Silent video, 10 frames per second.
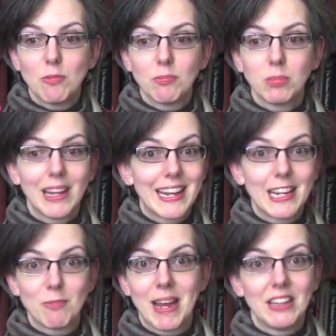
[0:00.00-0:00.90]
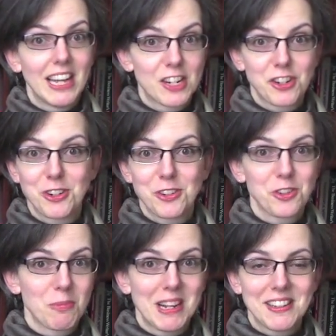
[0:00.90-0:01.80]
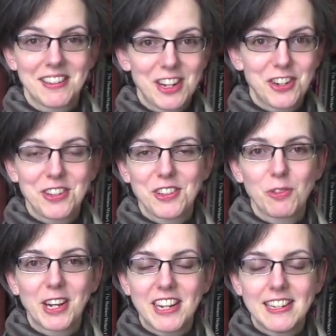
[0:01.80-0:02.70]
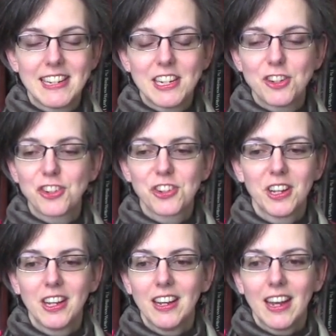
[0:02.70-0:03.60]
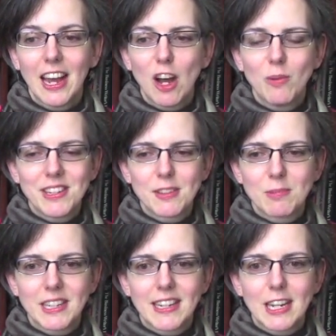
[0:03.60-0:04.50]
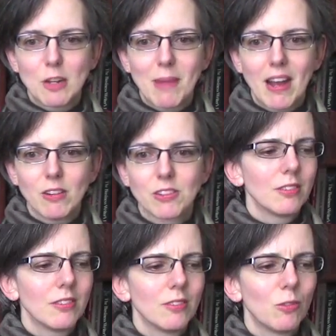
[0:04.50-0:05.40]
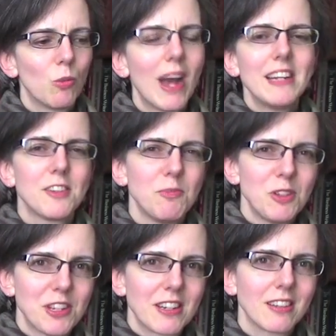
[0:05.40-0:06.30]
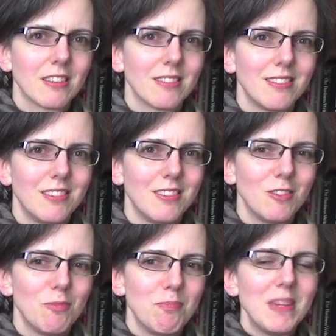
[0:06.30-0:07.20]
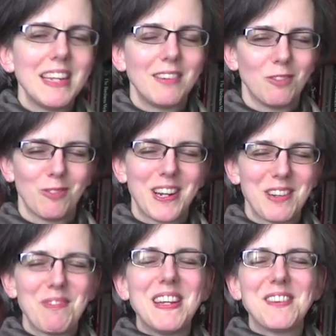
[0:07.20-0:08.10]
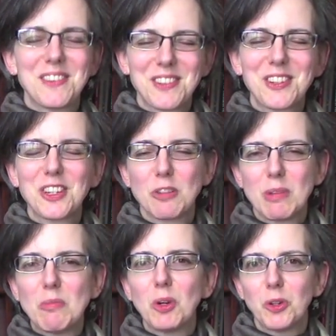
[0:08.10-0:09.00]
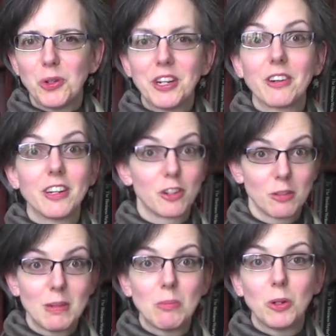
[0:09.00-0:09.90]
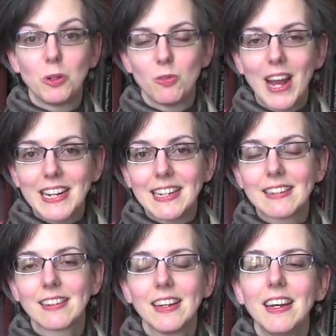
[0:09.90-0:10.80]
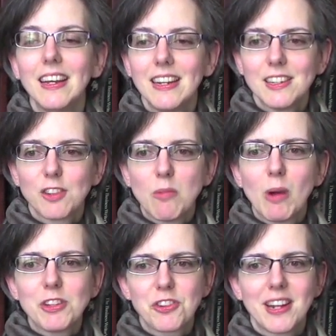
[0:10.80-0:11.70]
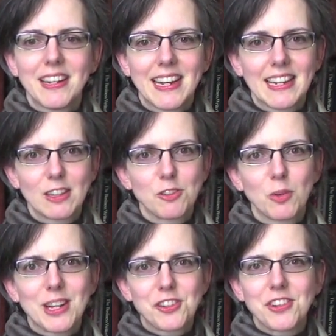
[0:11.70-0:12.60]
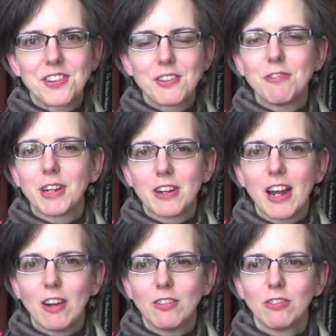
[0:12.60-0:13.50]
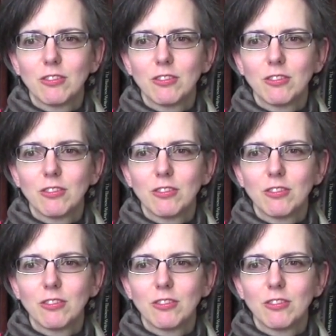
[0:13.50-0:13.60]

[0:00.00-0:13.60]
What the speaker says: planning my lectures or my discussions when I teach, I always am thinking about why does music mean what it means to the people who hear it or the people who write it. So I'm always trying to get at those questions and figure out